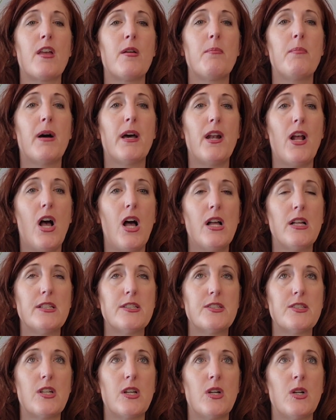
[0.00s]
but
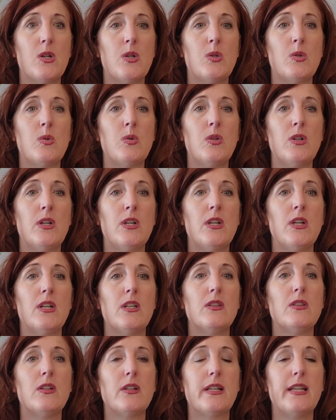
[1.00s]
also
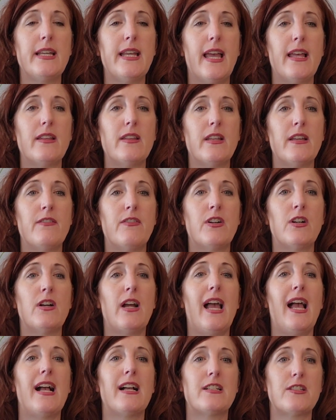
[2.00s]
looking at
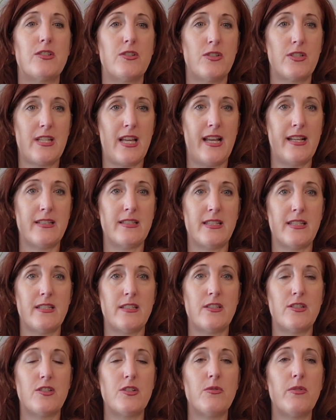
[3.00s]
liver
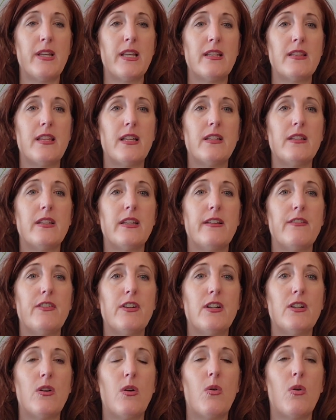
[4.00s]
exercises, doing the
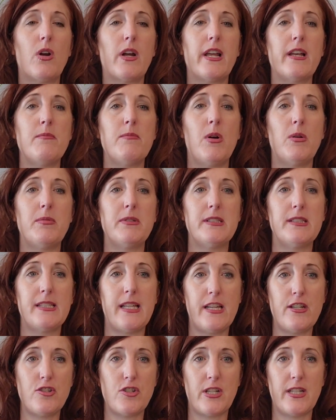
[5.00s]
liver organ
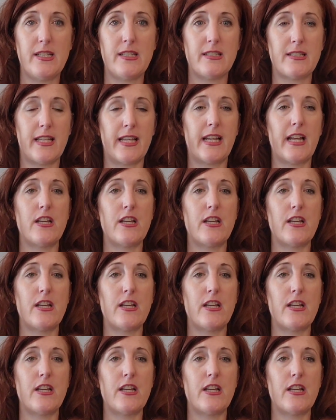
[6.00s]
mobilizations like